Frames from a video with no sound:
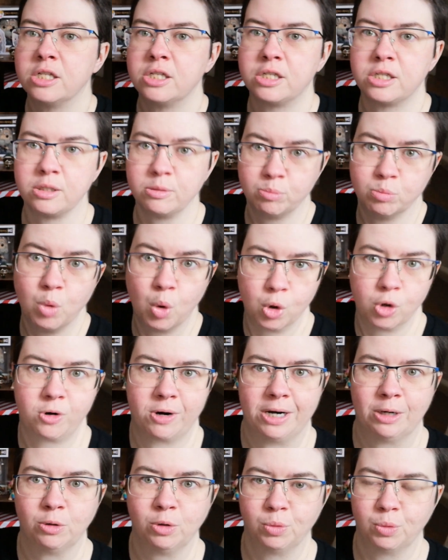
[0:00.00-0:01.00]
some
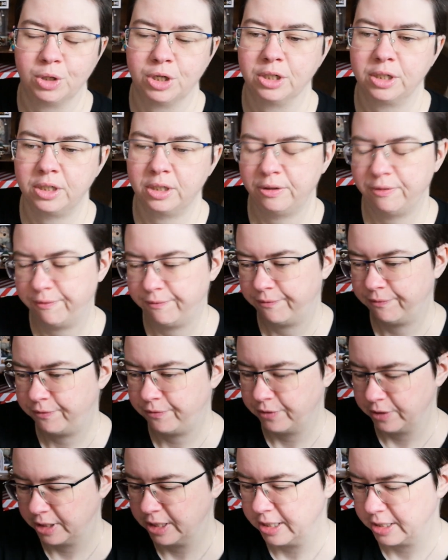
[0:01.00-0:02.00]
more groundwork
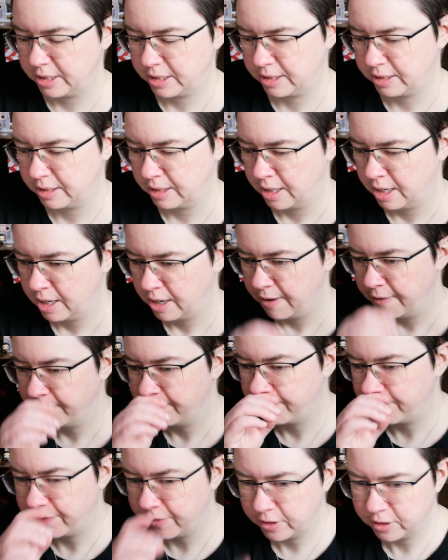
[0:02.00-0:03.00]
for this
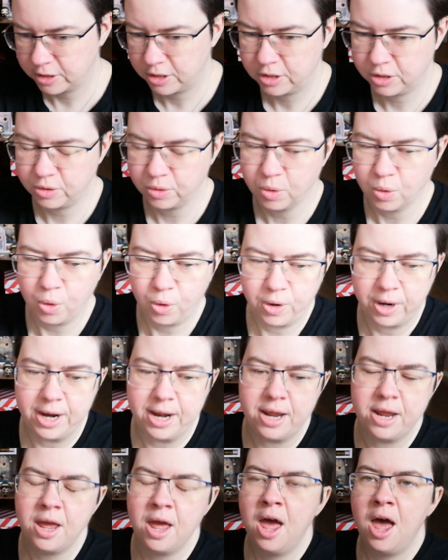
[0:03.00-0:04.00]
first
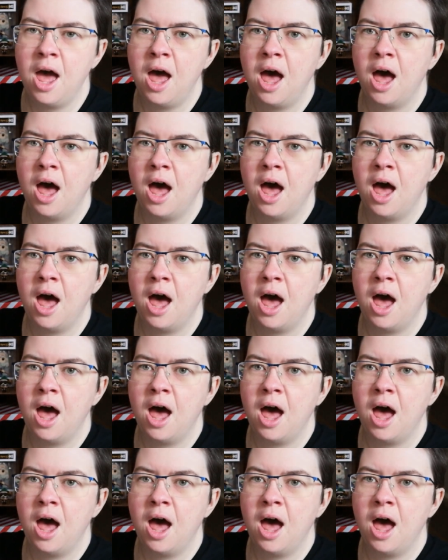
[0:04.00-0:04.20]
story.